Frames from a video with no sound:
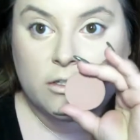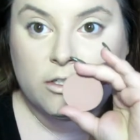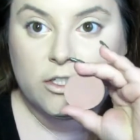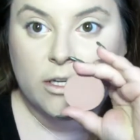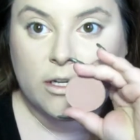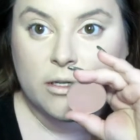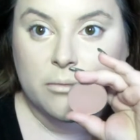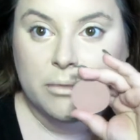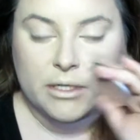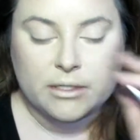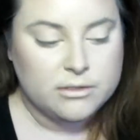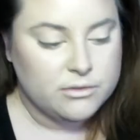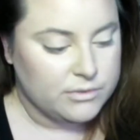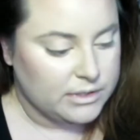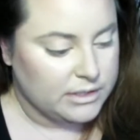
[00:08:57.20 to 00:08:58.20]
shade, but
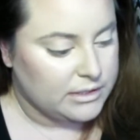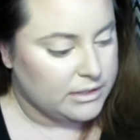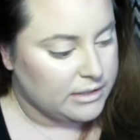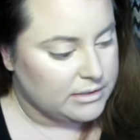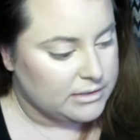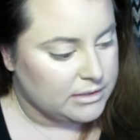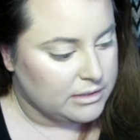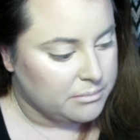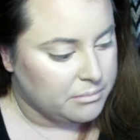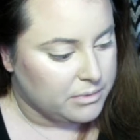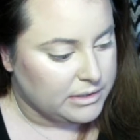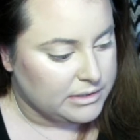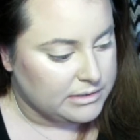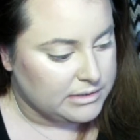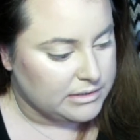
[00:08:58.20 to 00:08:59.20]
it's really nice and it
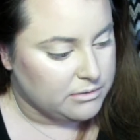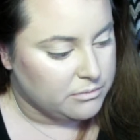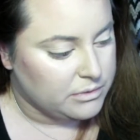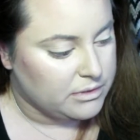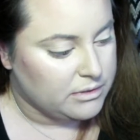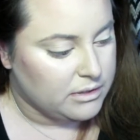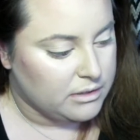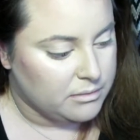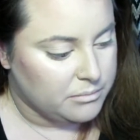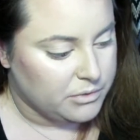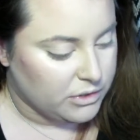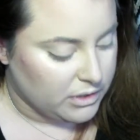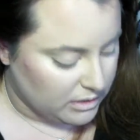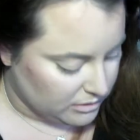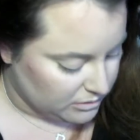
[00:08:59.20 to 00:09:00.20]
blends in with
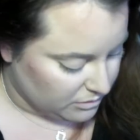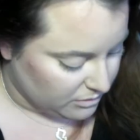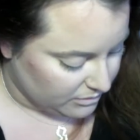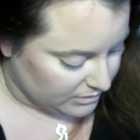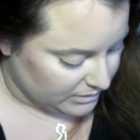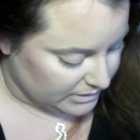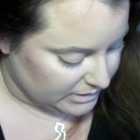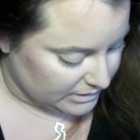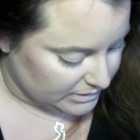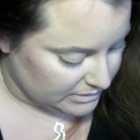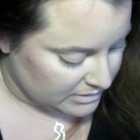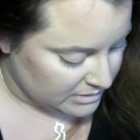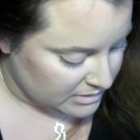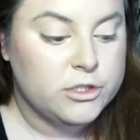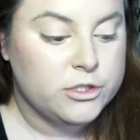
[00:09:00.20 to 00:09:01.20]
your contour really nice.
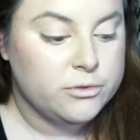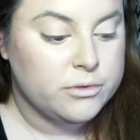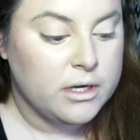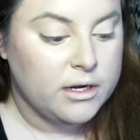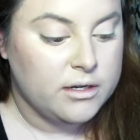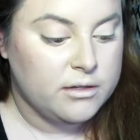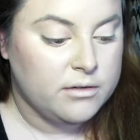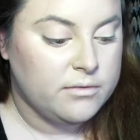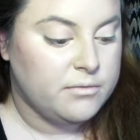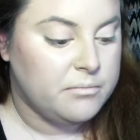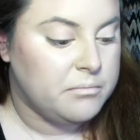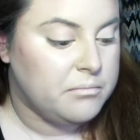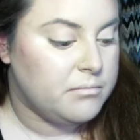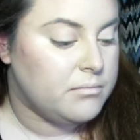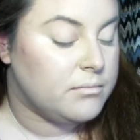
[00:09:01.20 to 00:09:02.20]
To kind of
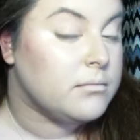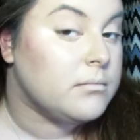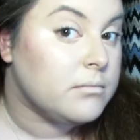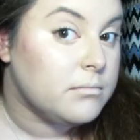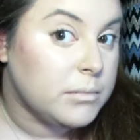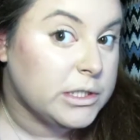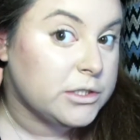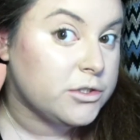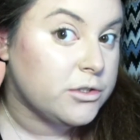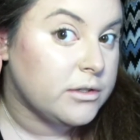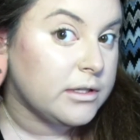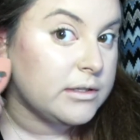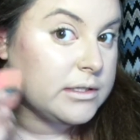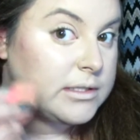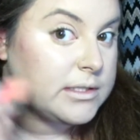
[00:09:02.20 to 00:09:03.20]
make sure
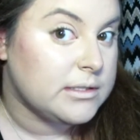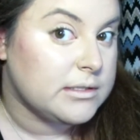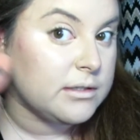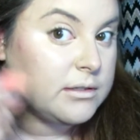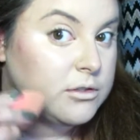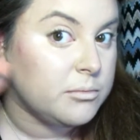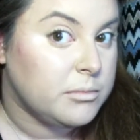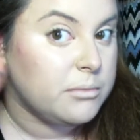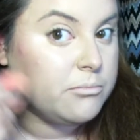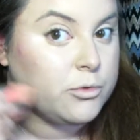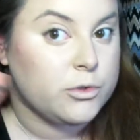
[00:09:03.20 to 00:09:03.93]
that this is a little bit